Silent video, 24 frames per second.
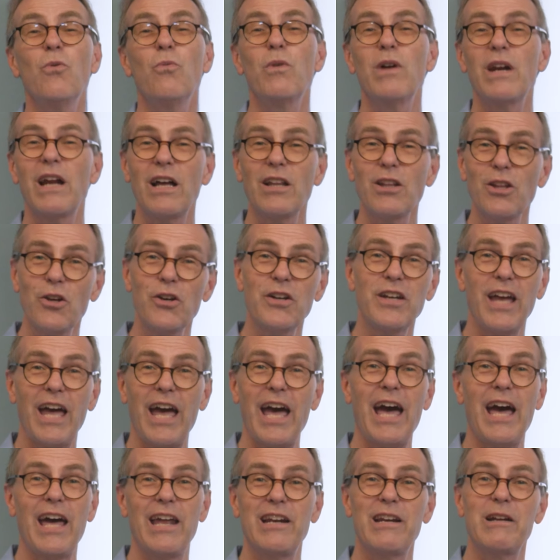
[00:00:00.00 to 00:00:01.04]
When I look
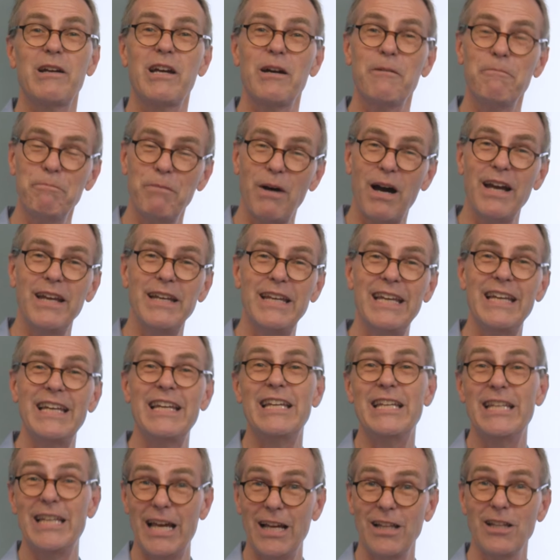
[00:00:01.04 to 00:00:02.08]
at combining
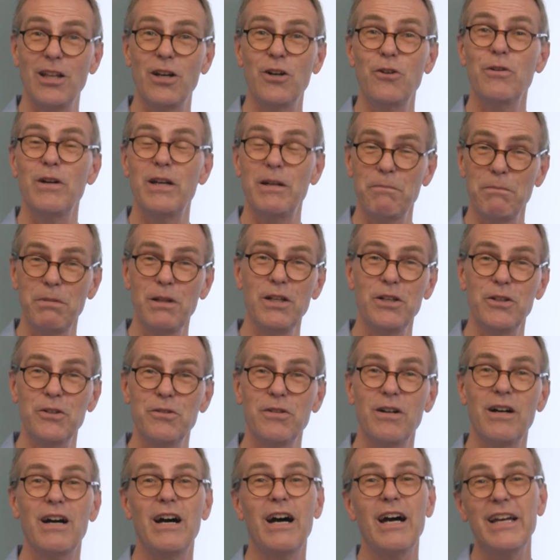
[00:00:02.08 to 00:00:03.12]
yellow and
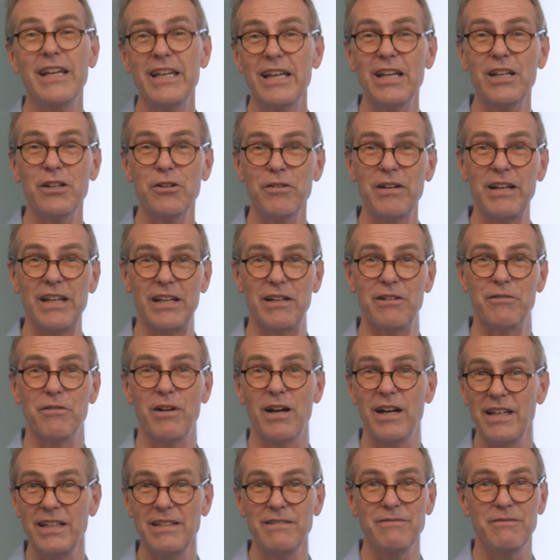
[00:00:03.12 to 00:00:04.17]
blue, I get green,
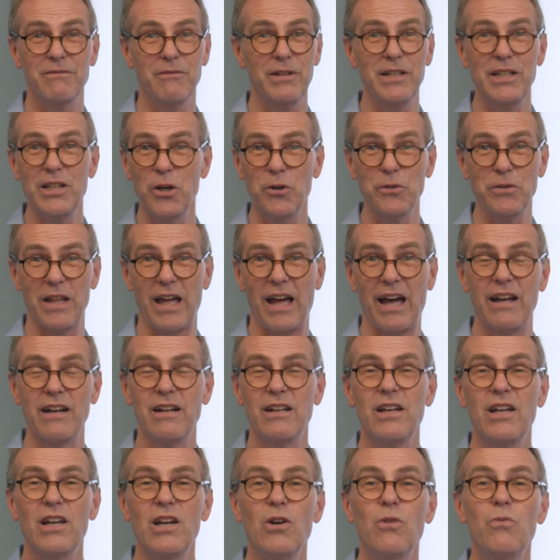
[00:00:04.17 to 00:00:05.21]
right? We know that.
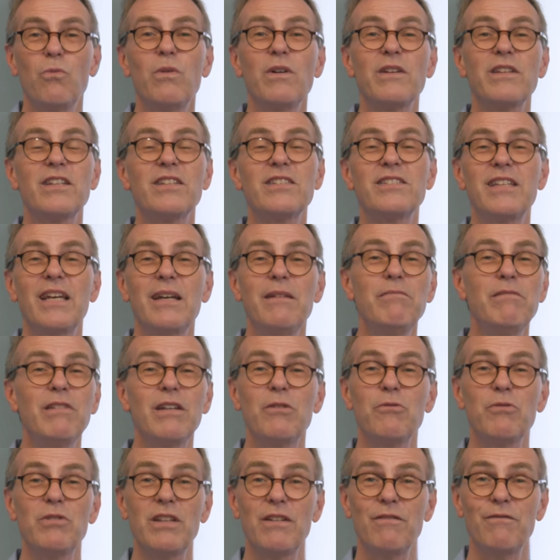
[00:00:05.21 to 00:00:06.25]
Well, the same
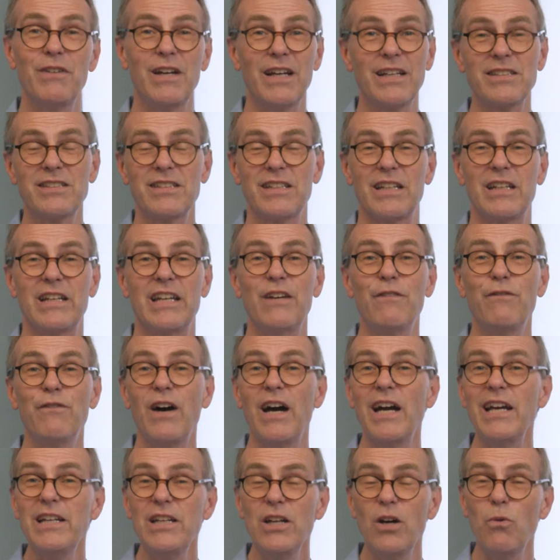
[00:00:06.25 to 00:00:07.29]
thing with investing. If
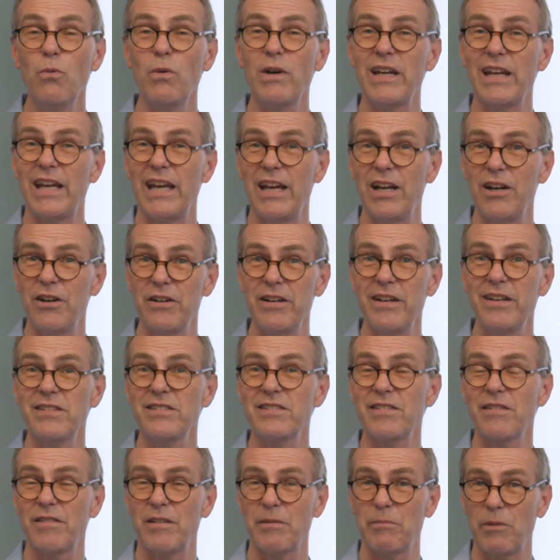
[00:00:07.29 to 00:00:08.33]
I know what
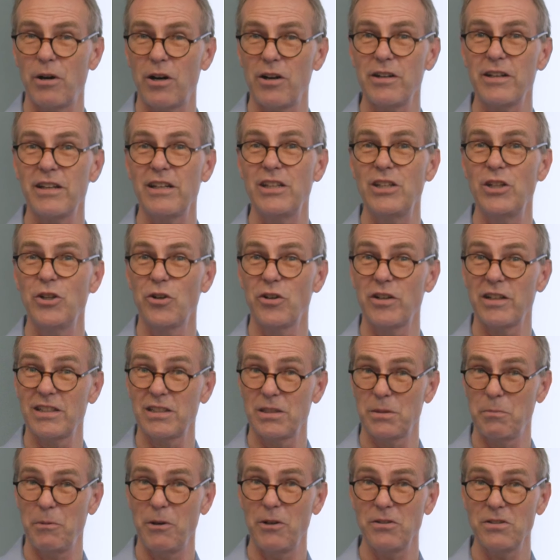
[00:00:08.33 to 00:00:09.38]
areas of the market you're
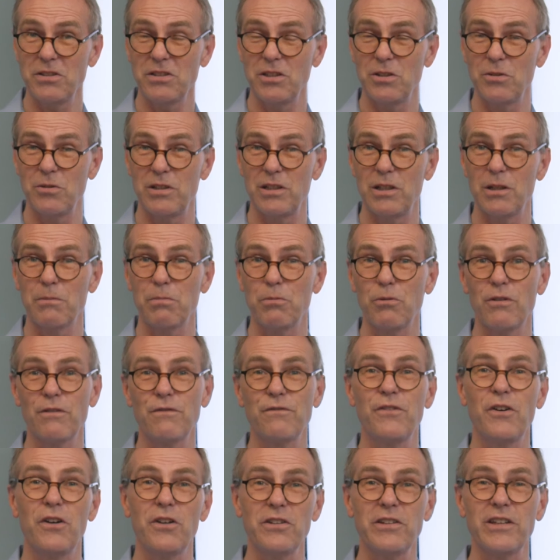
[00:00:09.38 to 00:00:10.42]
exposed to in your
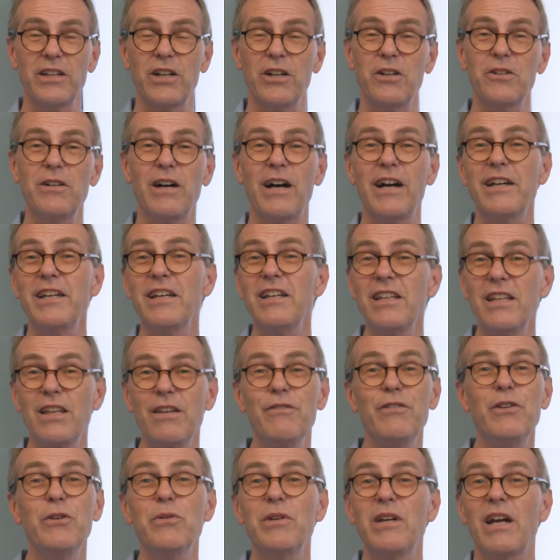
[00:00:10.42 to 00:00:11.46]
portfolio, I can
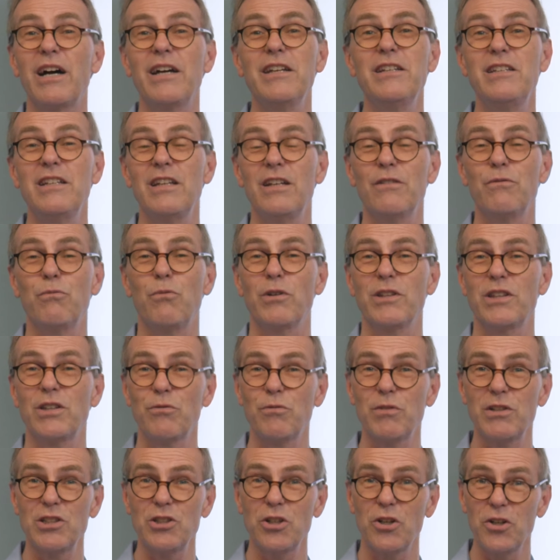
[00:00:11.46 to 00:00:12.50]
give you an idea of what the
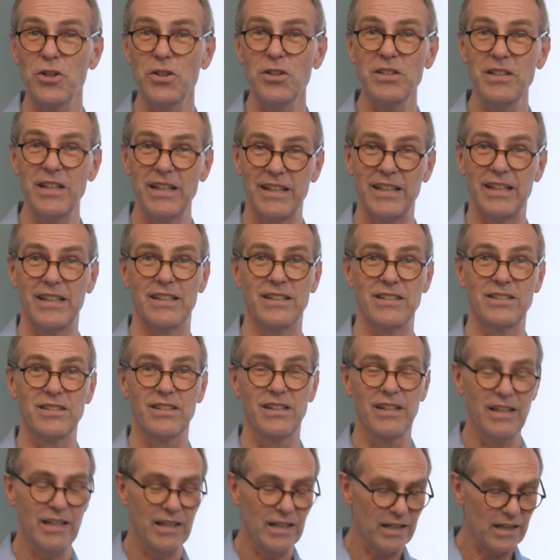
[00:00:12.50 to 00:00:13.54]
return is.